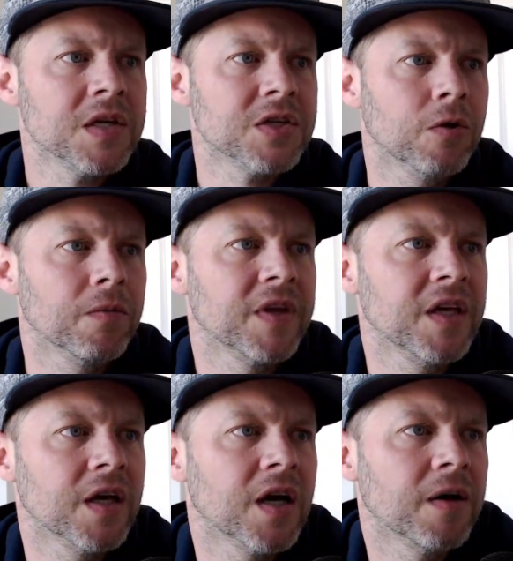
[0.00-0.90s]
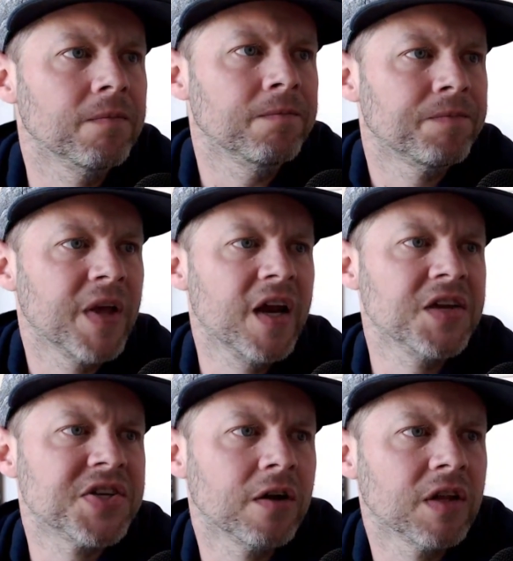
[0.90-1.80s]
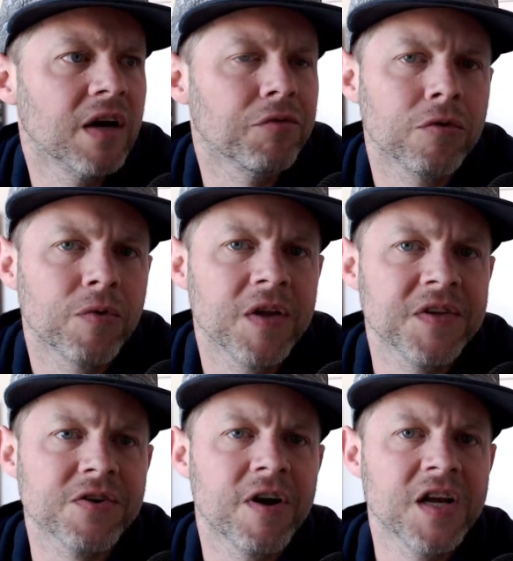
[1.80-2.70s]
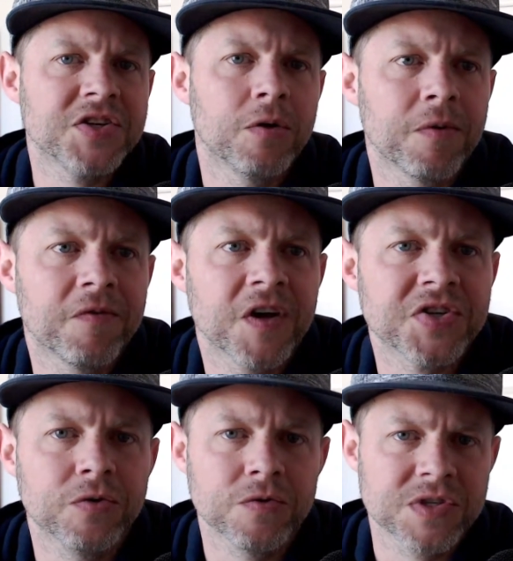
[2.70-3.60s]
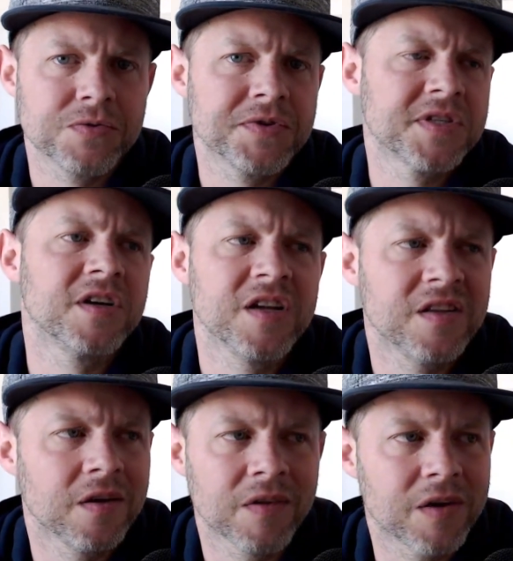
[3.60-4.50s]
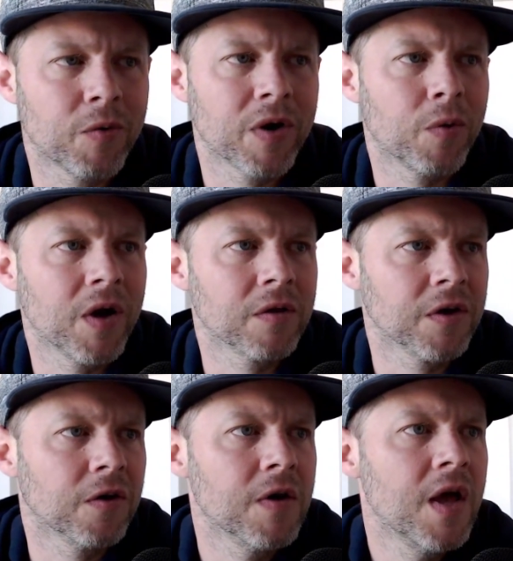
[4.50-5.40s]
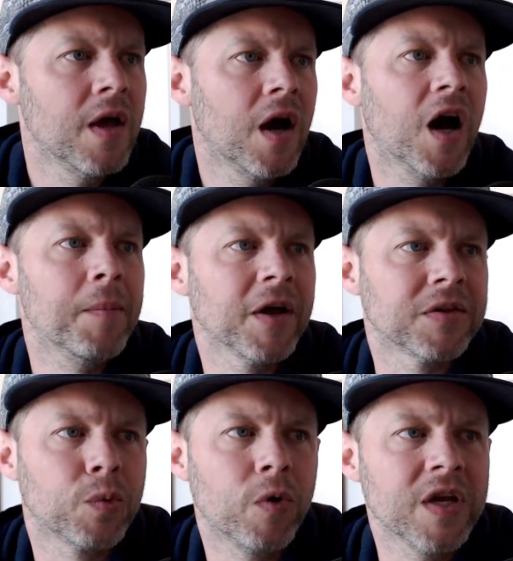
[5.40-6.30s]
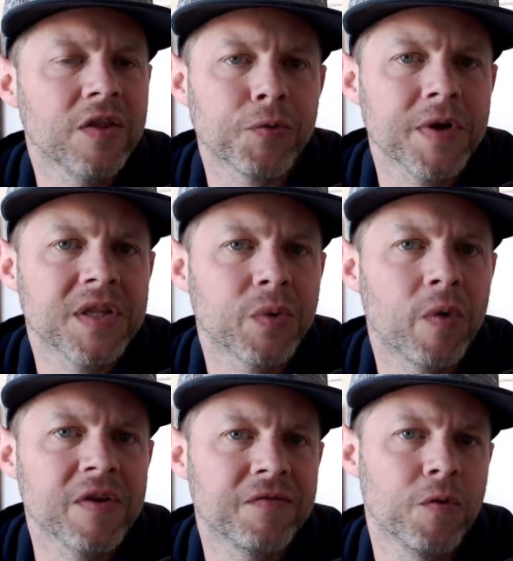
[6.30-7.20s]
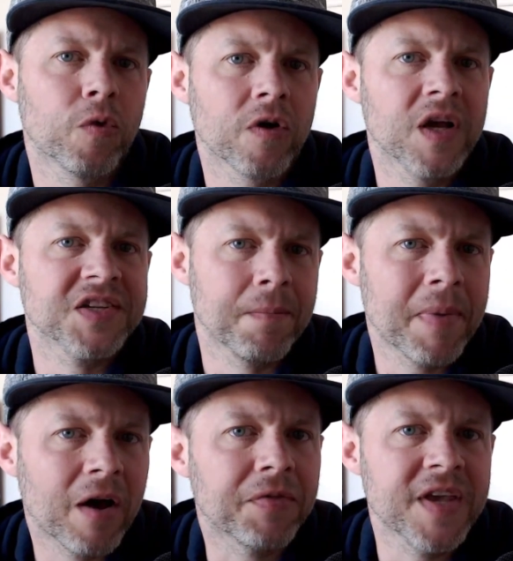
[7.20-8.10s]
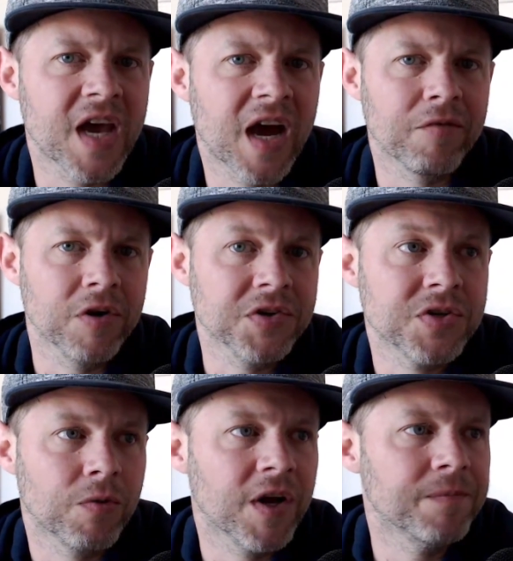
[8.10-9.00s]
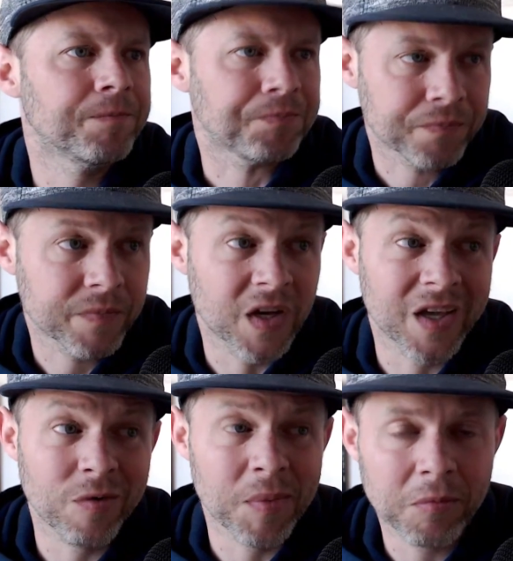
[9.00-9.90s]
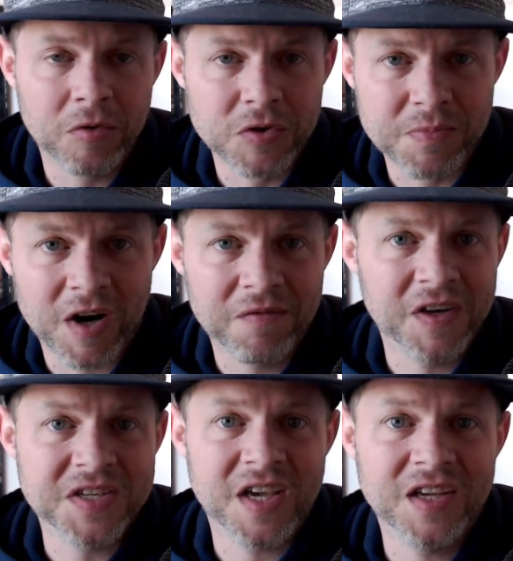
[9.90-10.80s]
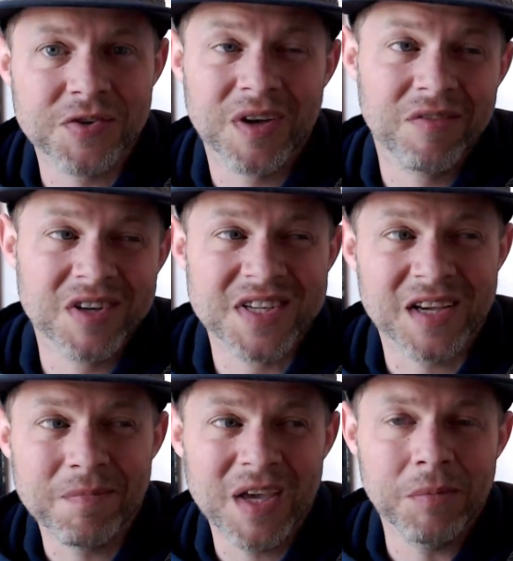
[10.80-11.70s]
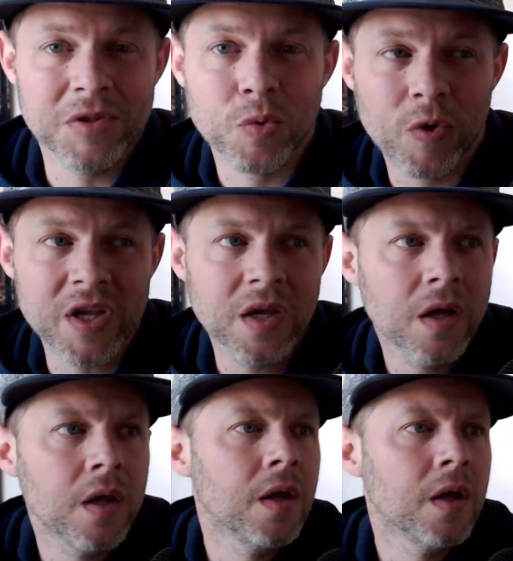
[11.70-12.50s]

So the NHL level, right? These are NHL professionals. It's a study done like quite a while ago. About 23, 24 is about the average, right? Again, remember those modified skates are giving us like maybe 20.